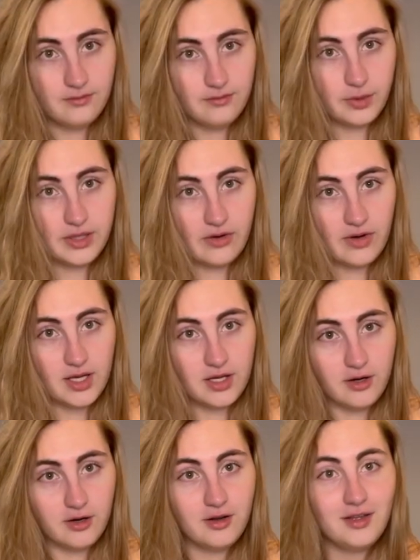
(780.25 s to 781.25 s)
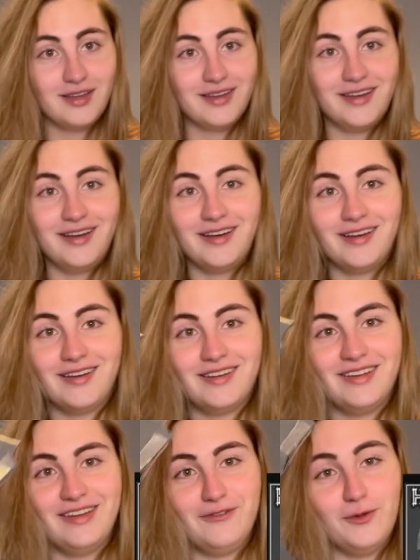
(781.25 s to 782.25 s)
Put that right here.
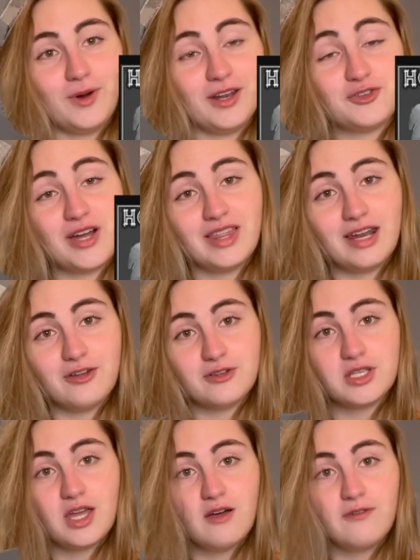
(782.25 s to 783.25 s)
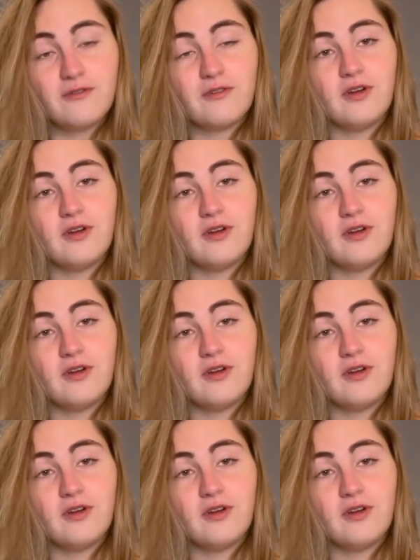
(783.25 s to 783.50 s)
If you want to try that out yourself,